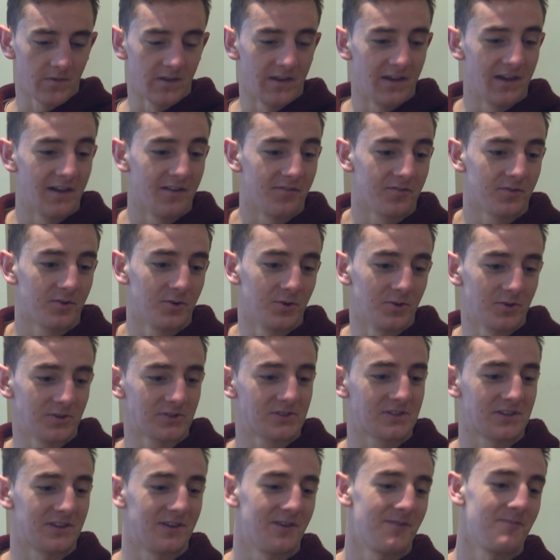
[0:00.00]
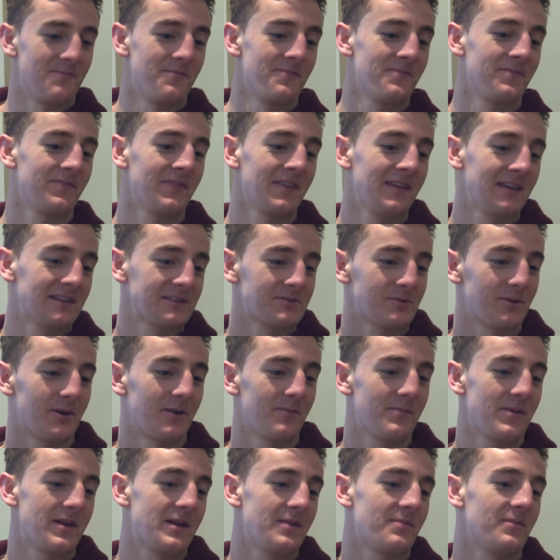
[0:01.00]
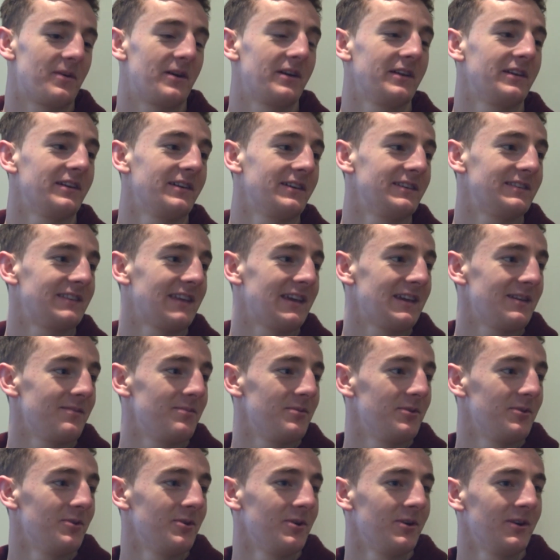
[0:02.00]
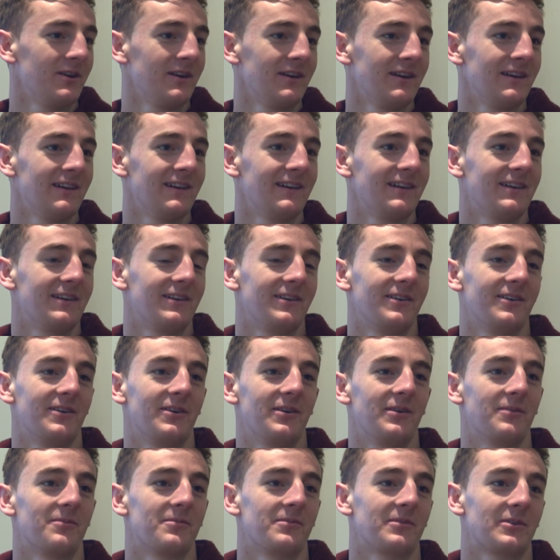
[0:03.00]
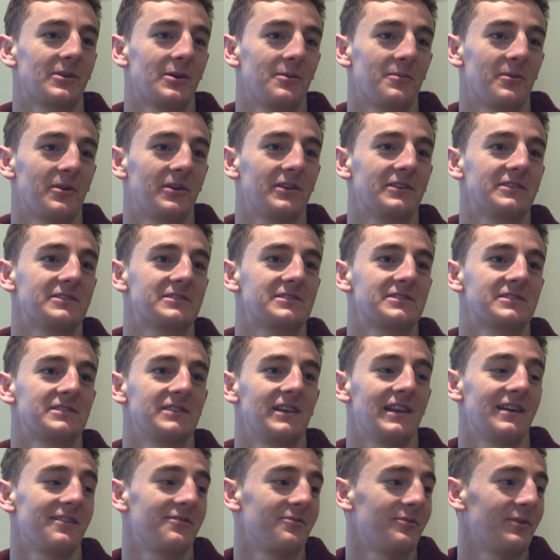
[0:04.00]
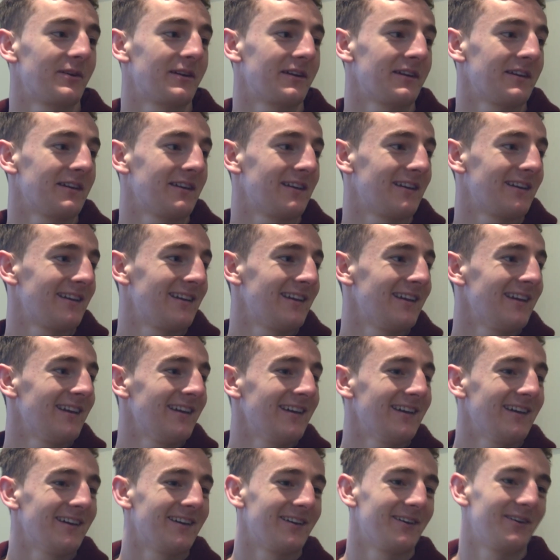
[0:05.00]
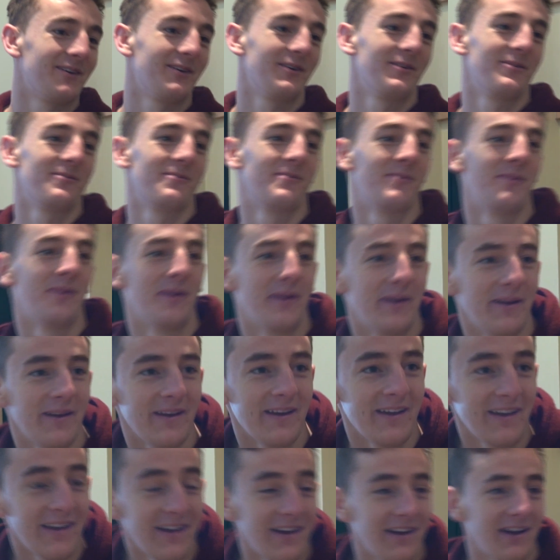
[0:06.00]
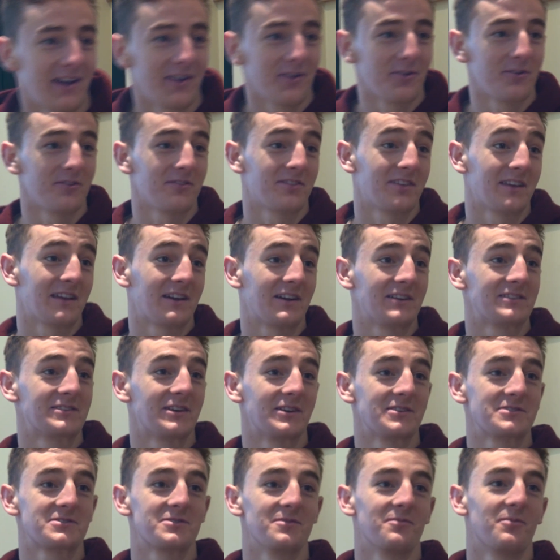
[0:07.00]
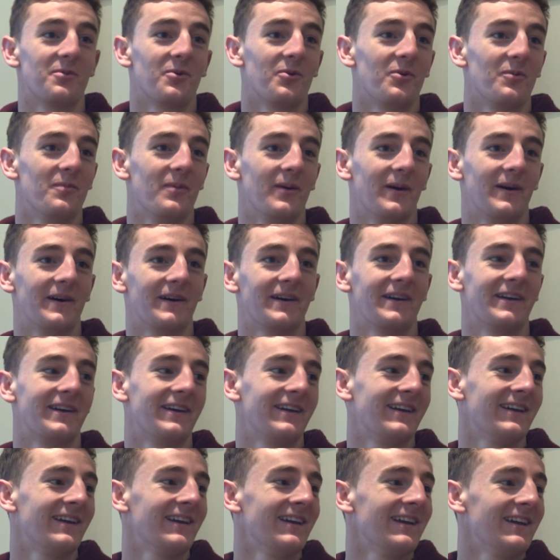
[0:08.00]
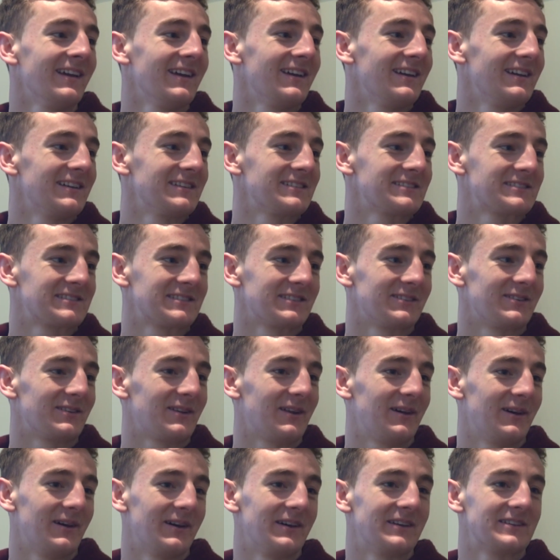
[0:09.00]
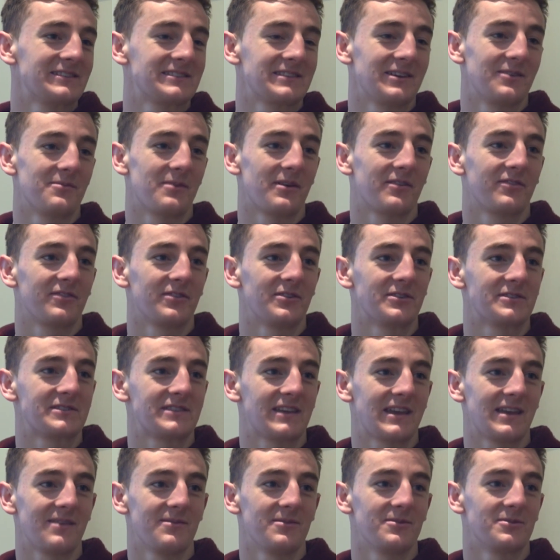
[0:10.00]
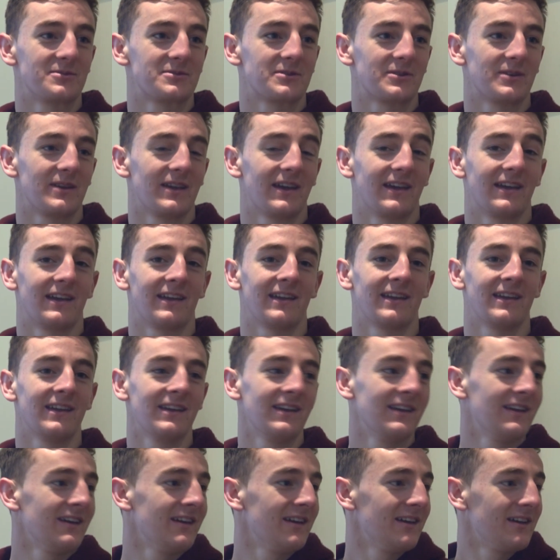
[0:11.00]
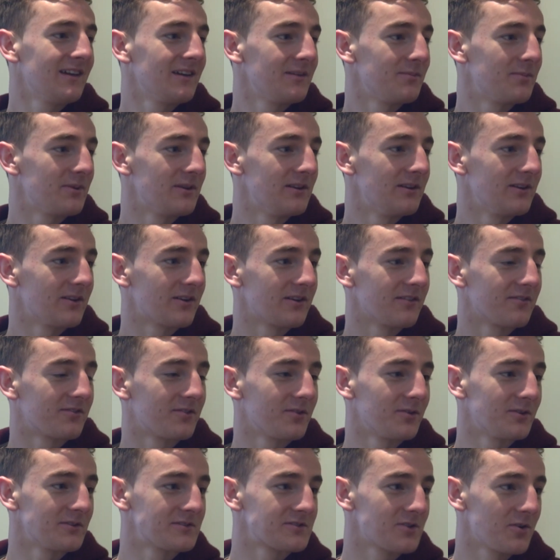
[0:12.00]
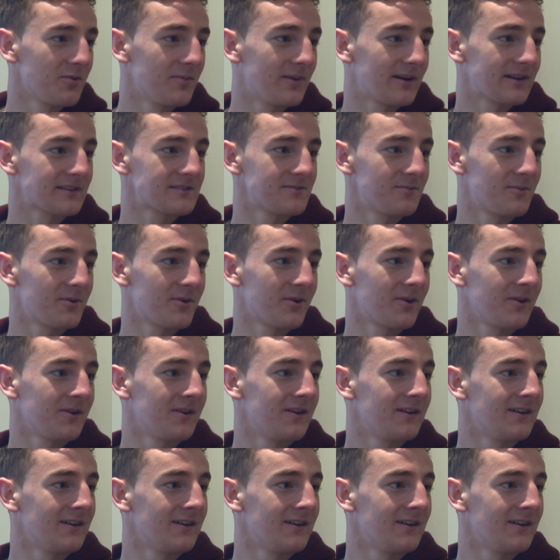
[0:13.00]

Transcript: Yeah, of course. It's where I made my debut, coming on as left wing. I don't even think I touched the ball, but still my first debut. So yeah, really looking forward to go back tomorrow.